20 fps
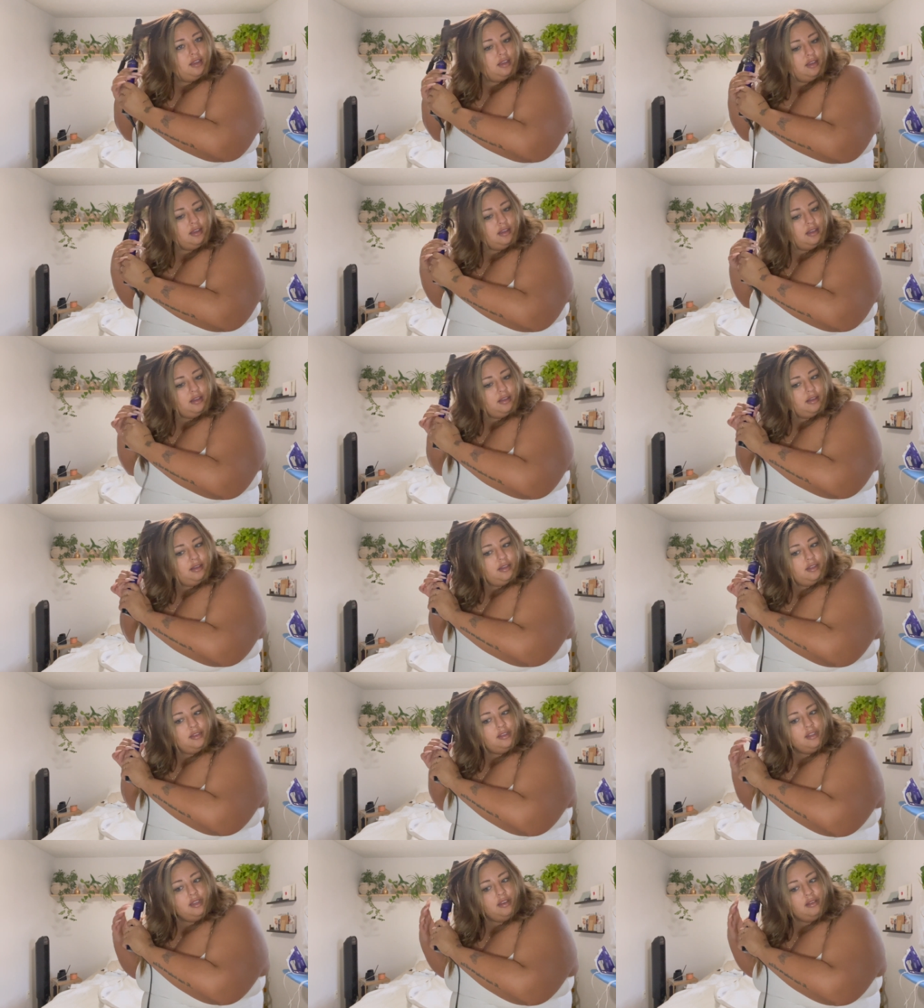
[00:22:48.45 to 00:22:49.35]
uh,
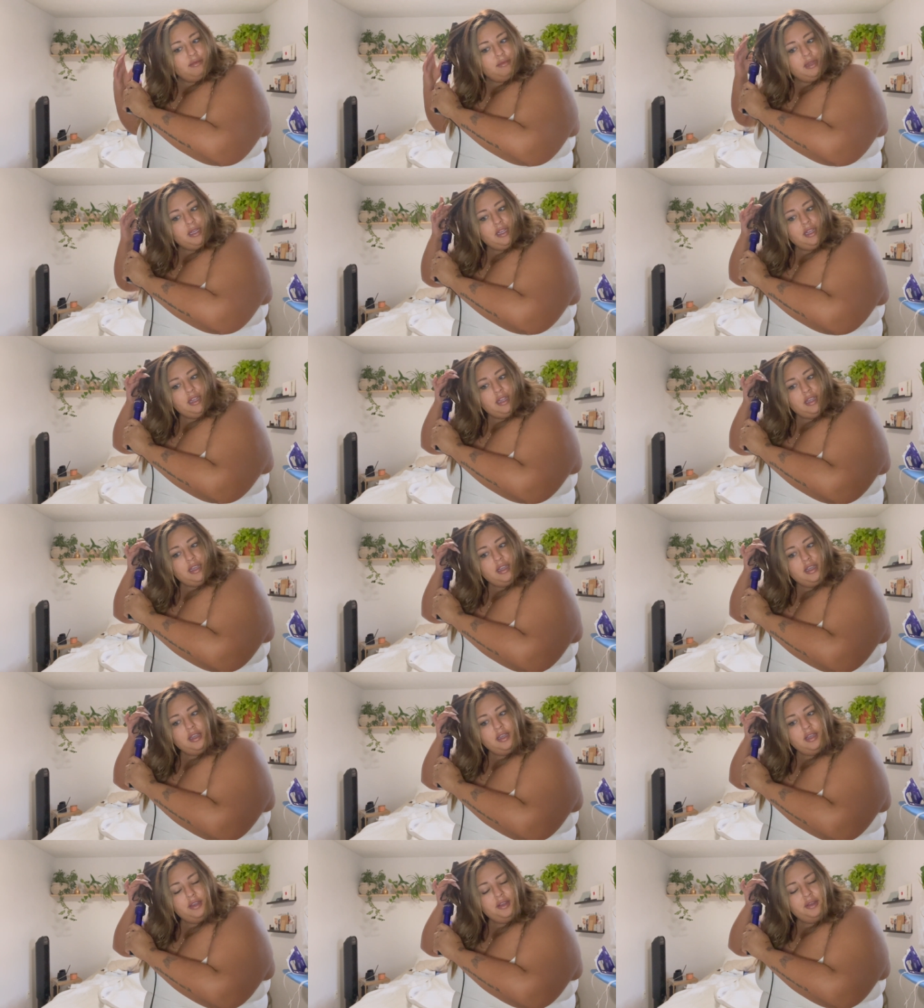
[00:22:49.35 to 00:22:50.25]
and then we
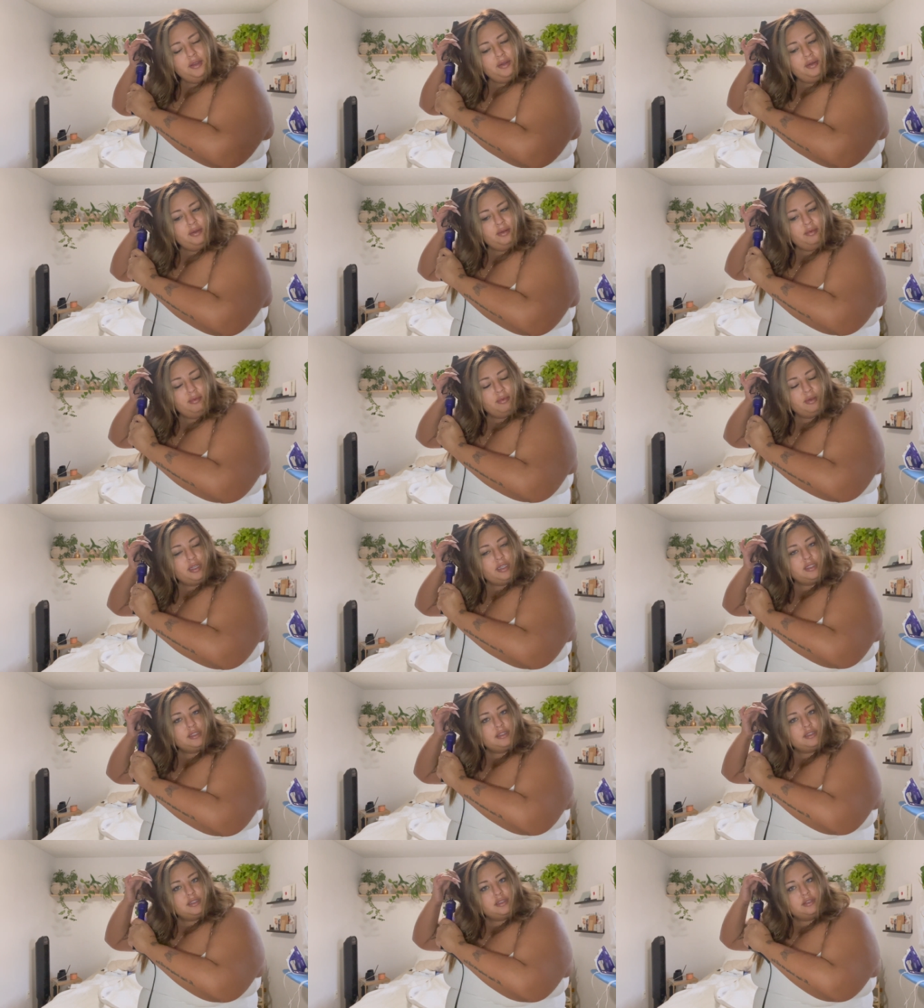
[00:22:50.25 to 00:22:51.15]

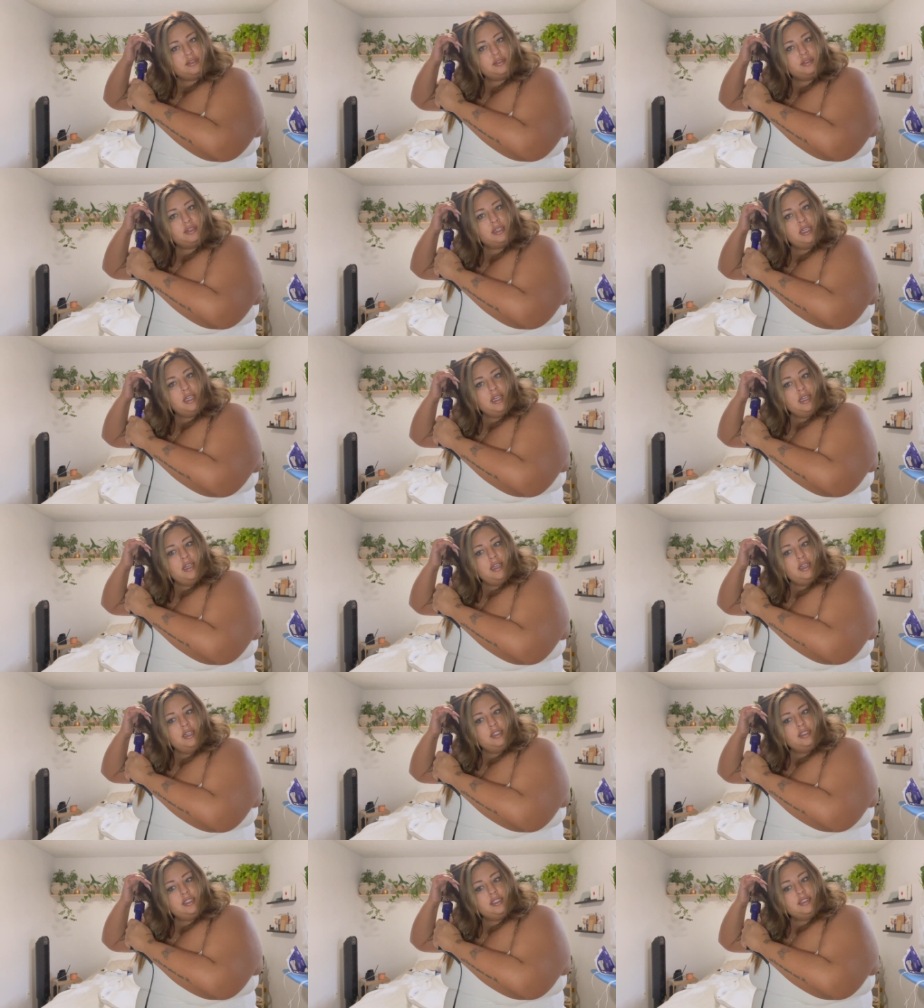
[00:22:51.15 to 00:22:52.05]
went to
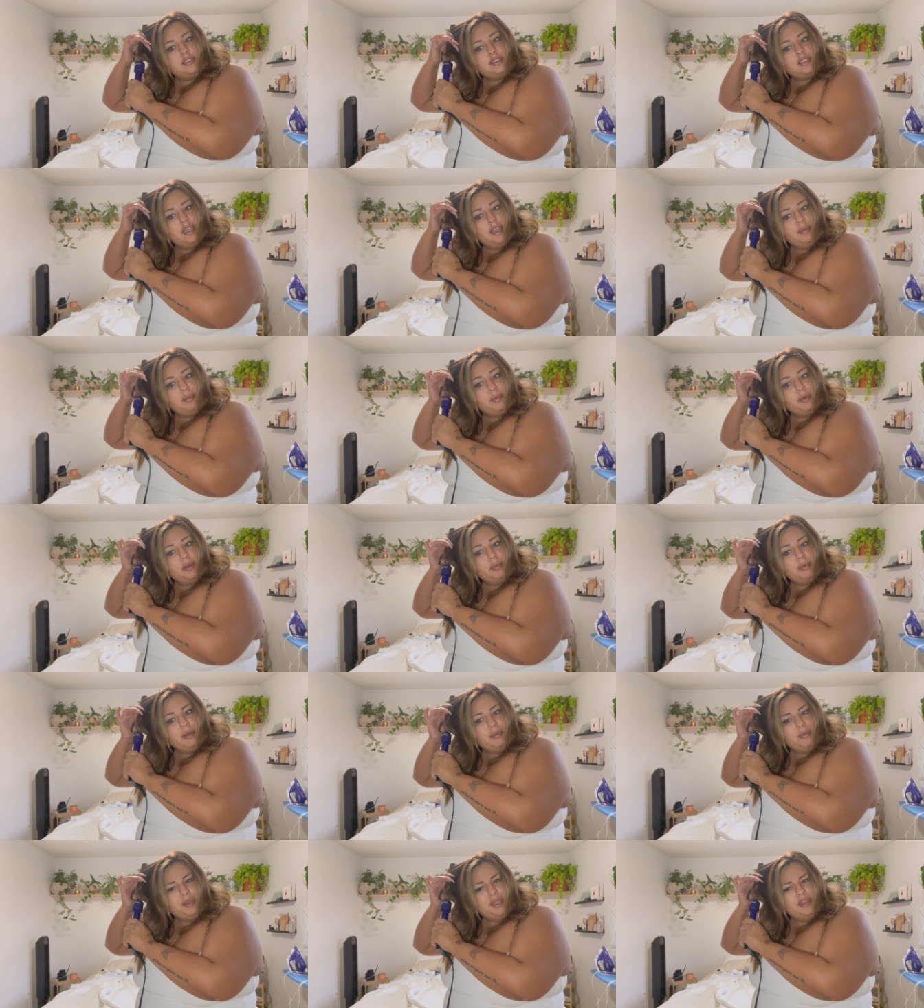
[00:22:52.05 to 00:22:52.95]
the escape room,
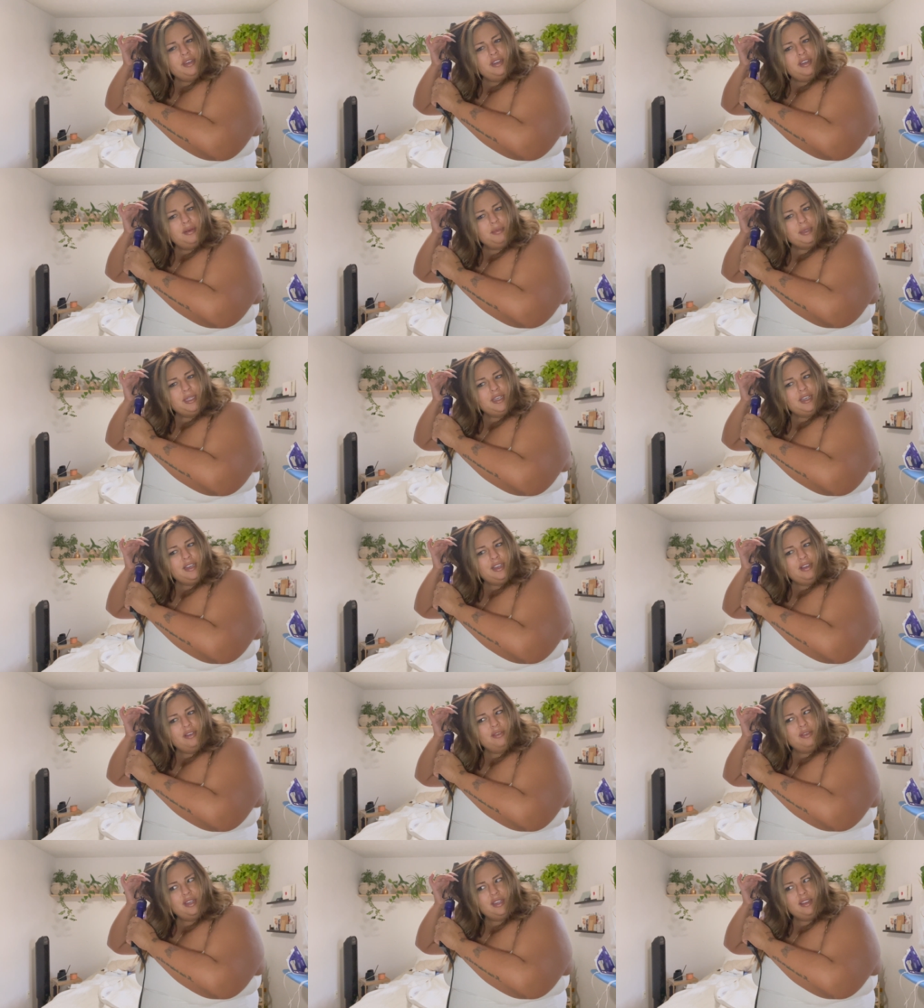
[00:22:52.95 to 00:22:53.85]
and we ended up getting
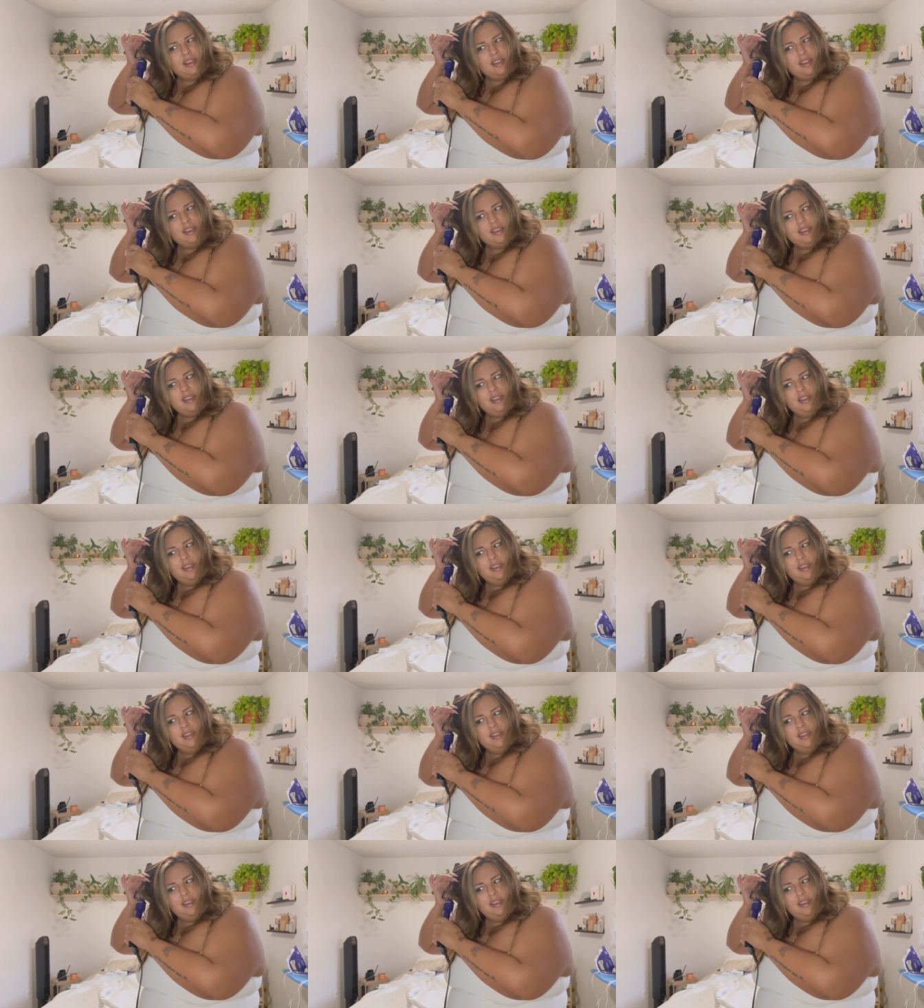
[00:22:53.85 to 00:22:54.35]
out in like